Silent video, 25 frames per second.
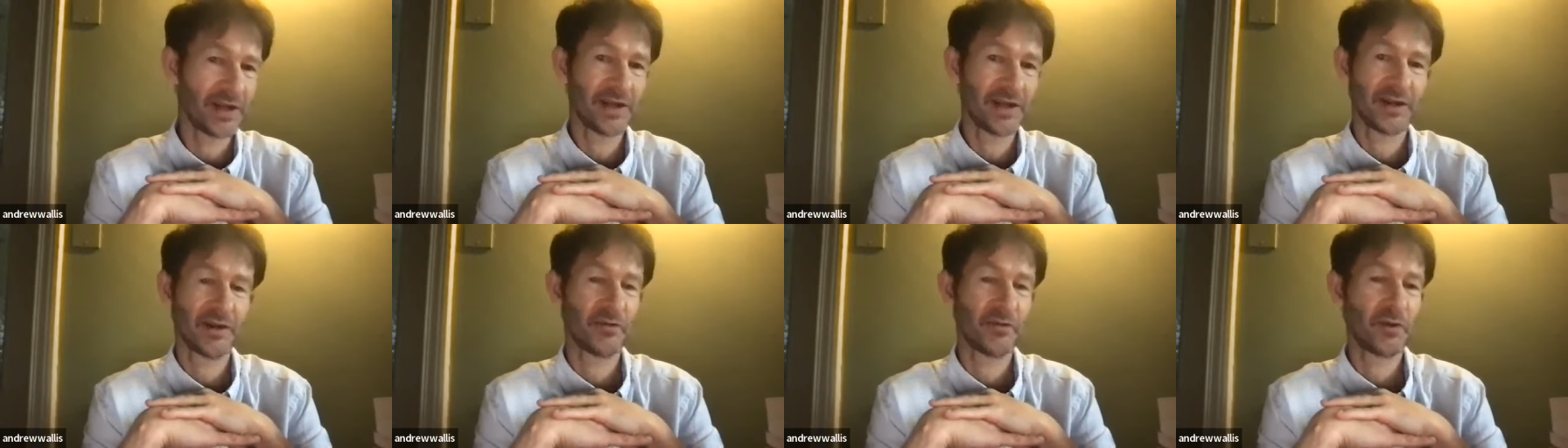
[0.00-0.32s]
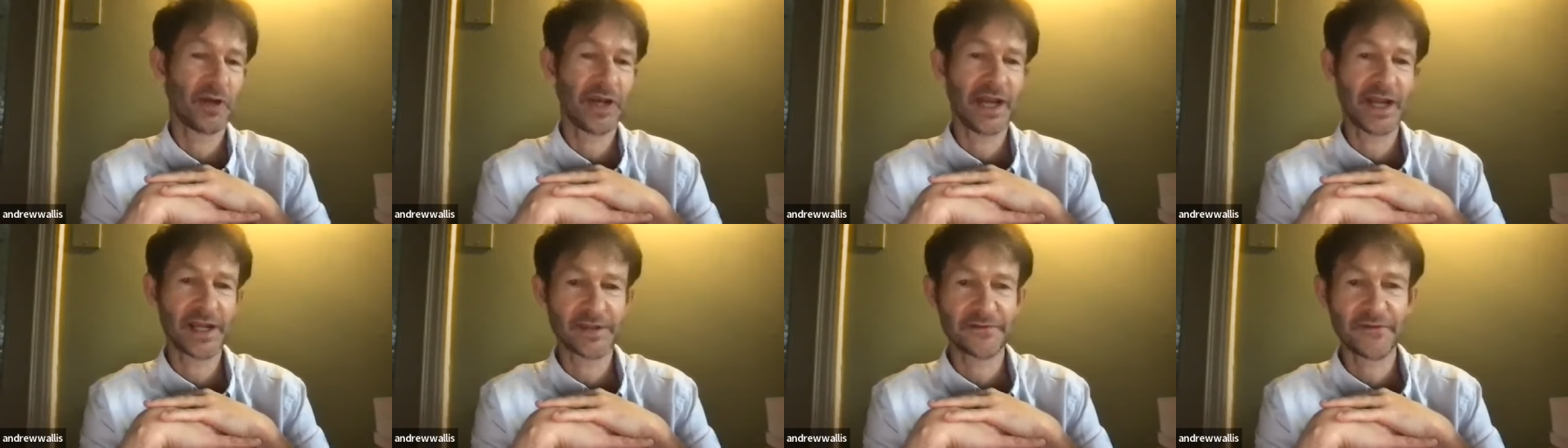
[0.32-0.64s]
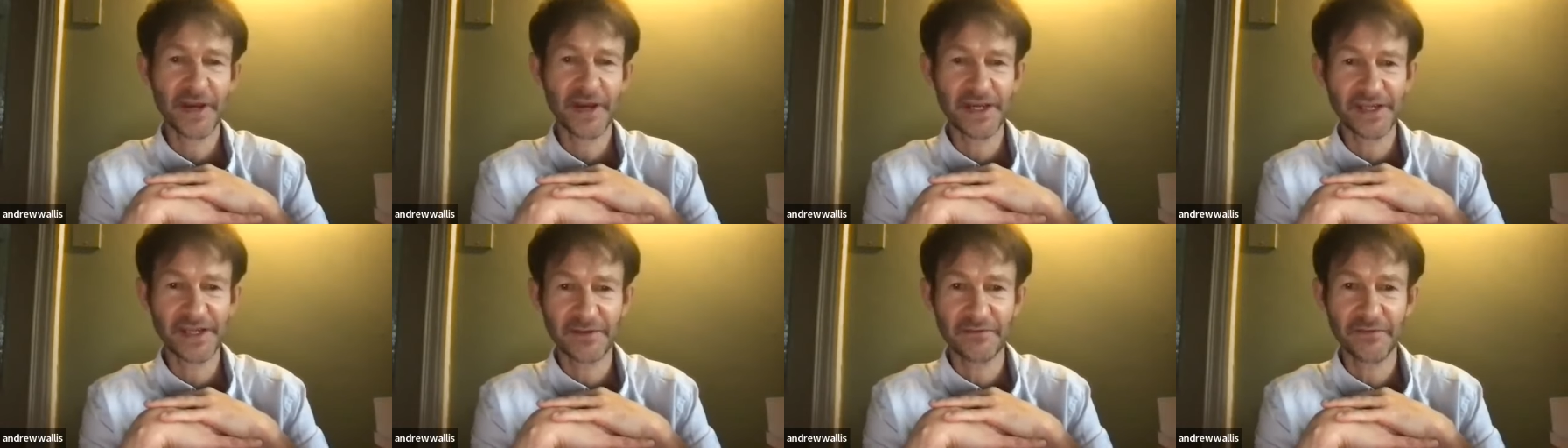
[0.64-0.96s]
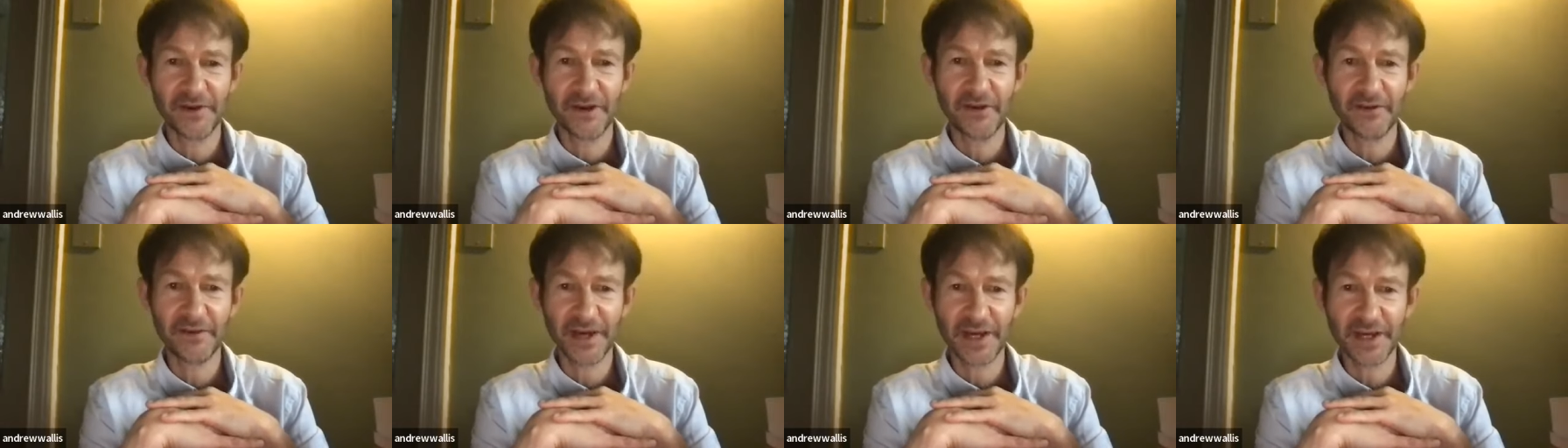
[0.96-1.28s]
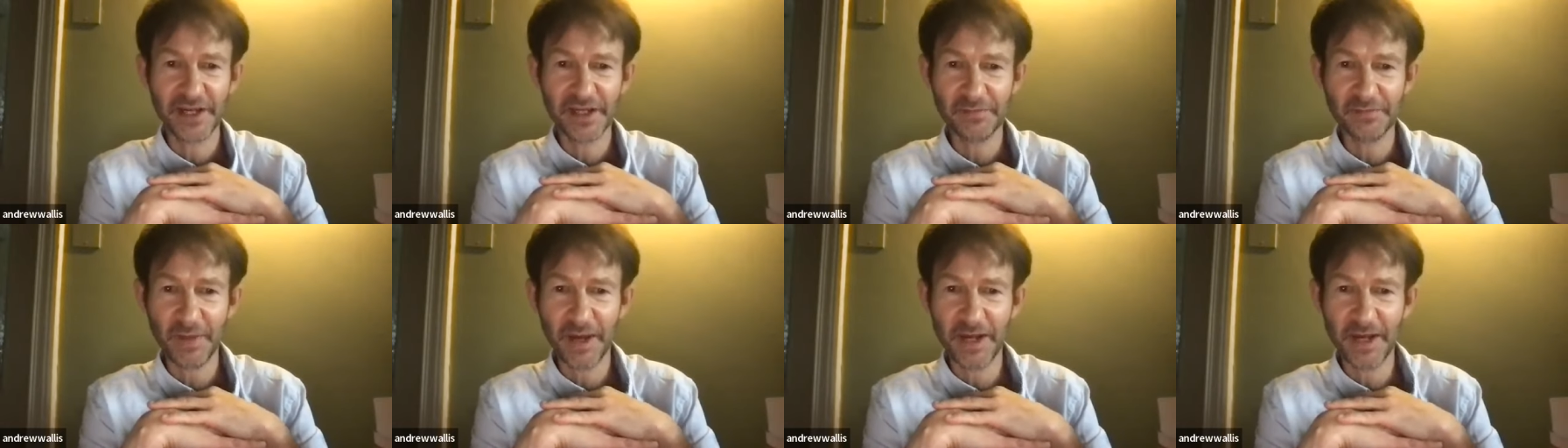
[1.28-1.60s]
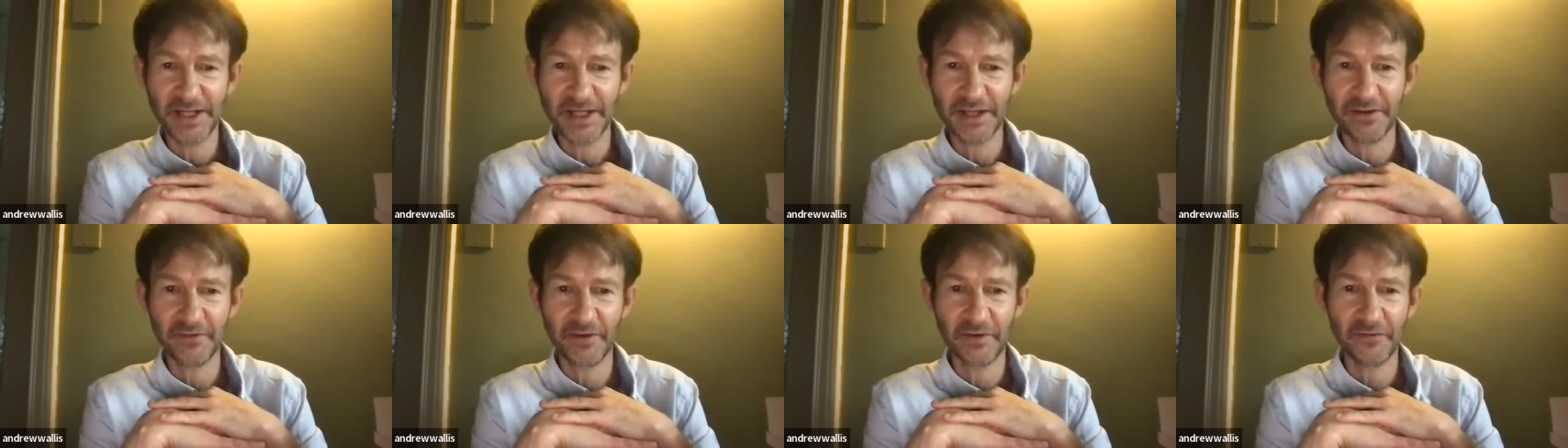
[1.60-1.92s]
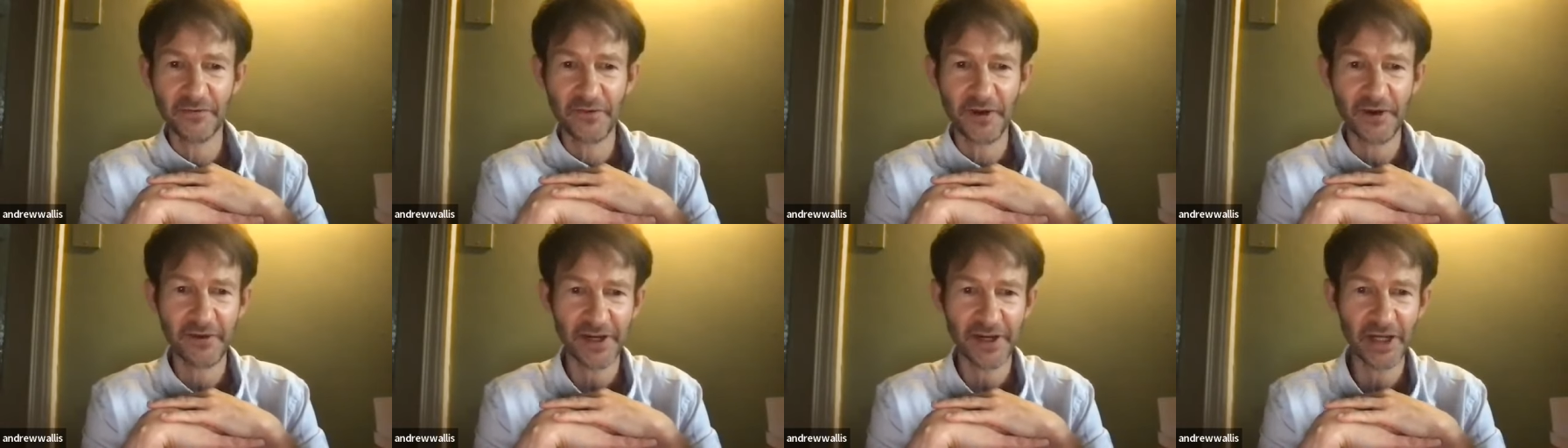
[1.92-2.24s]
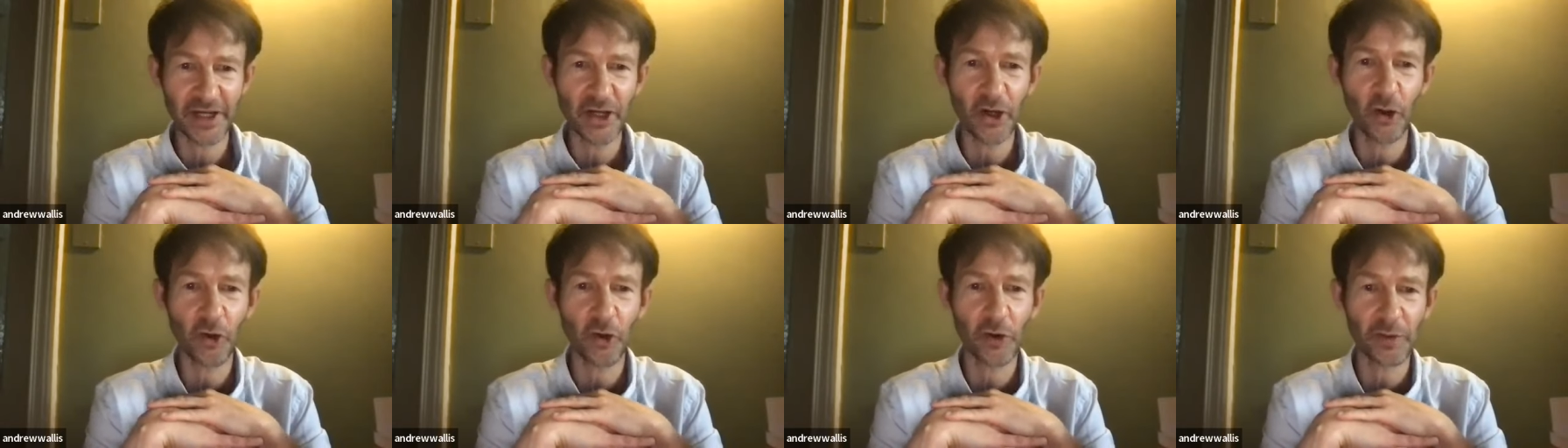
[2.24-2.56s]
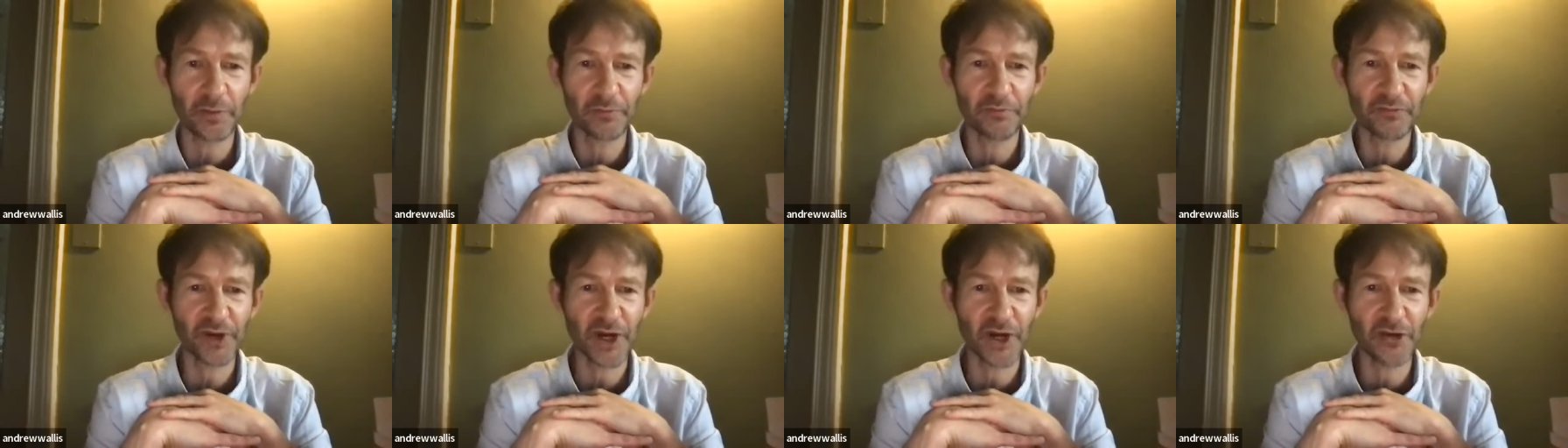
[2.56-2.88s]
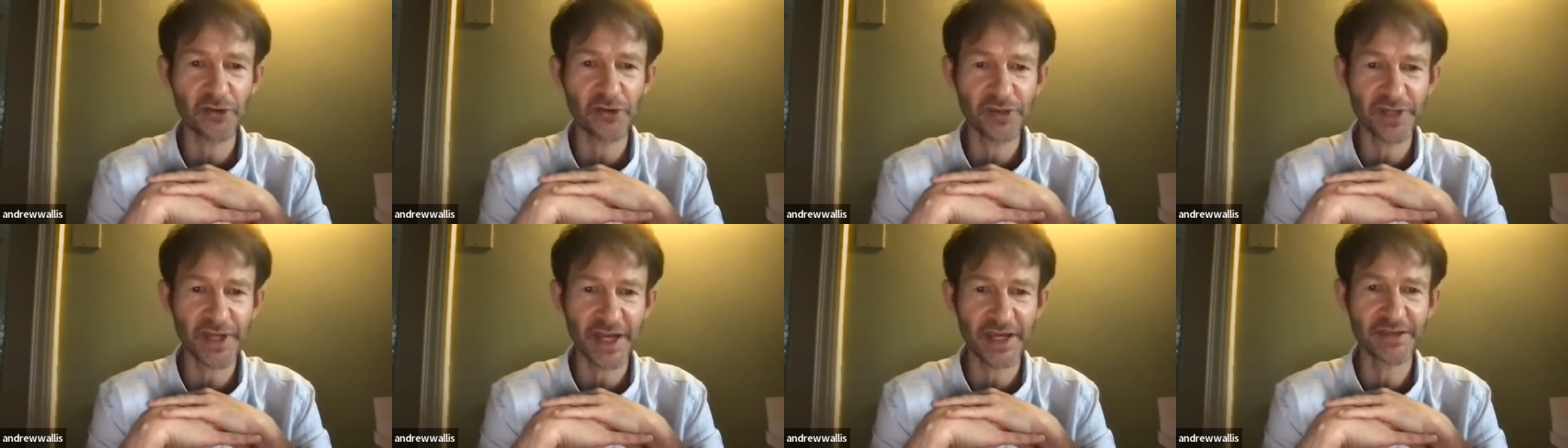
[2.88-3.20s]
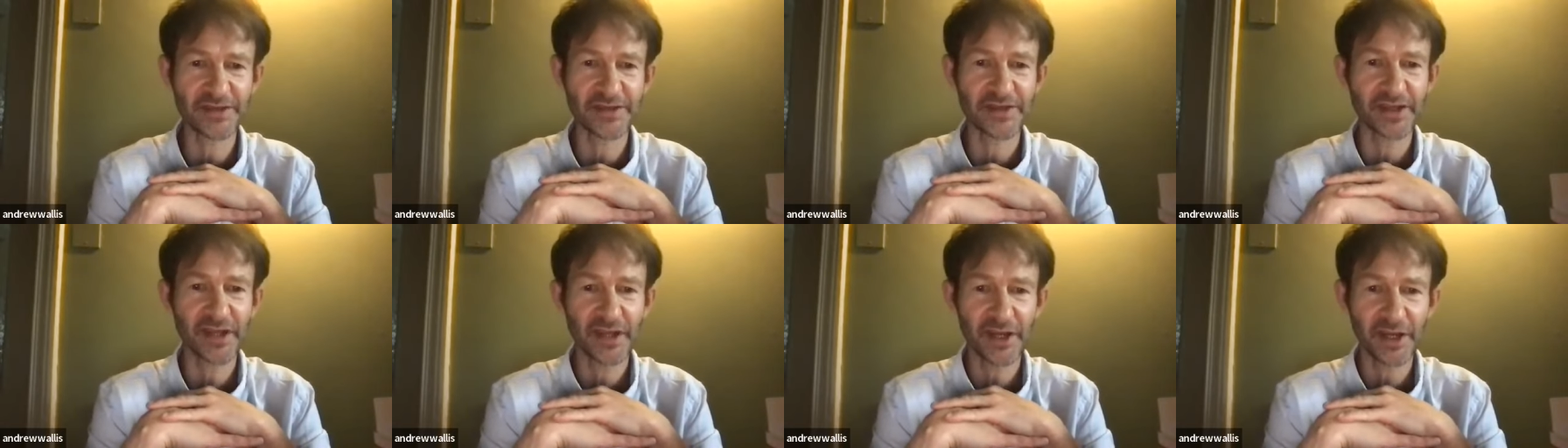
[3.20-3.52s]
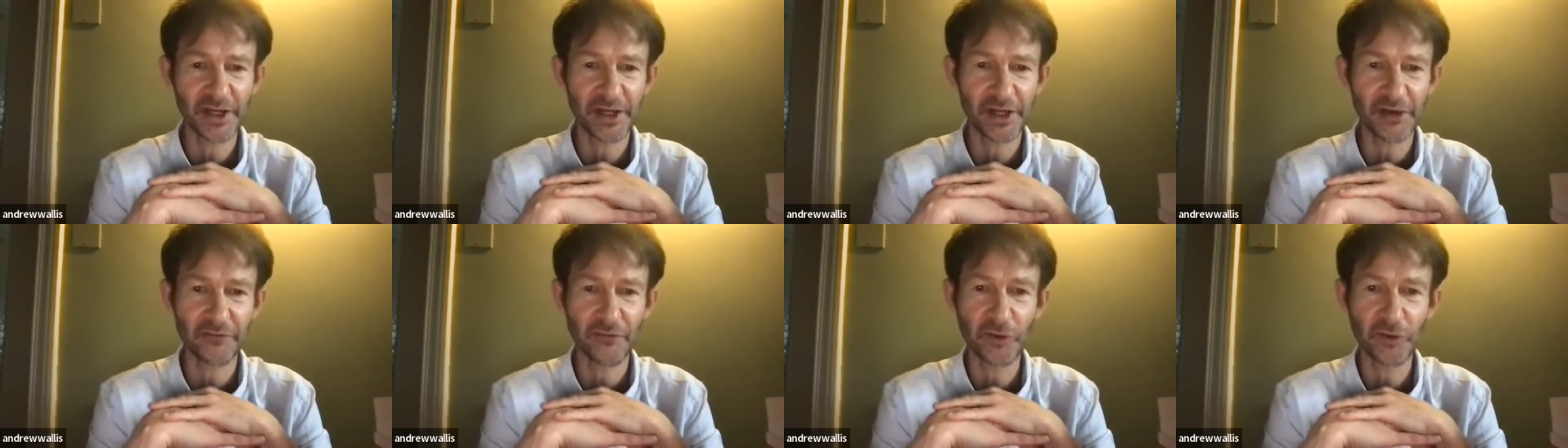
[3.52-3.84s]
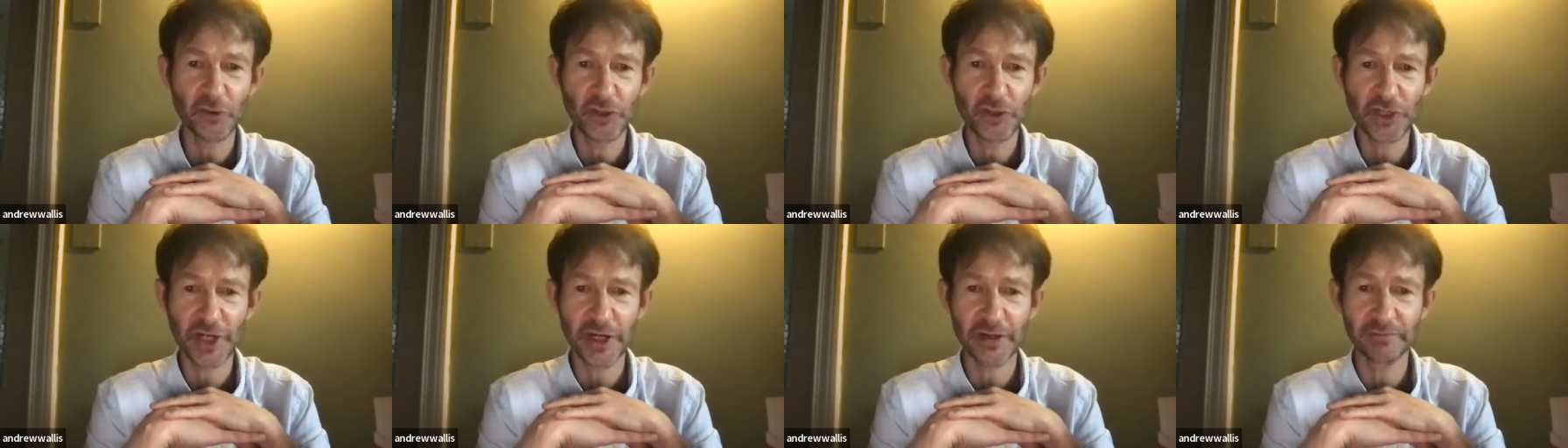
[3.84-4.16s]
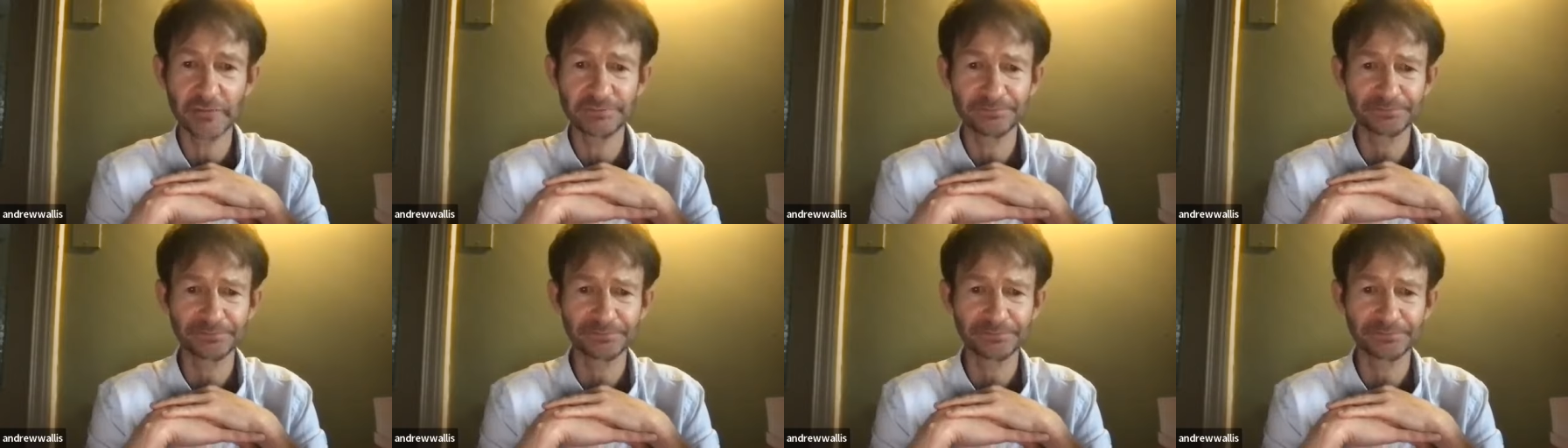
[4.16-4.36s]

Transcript: let's face it, very expensive and very long process in Arusha?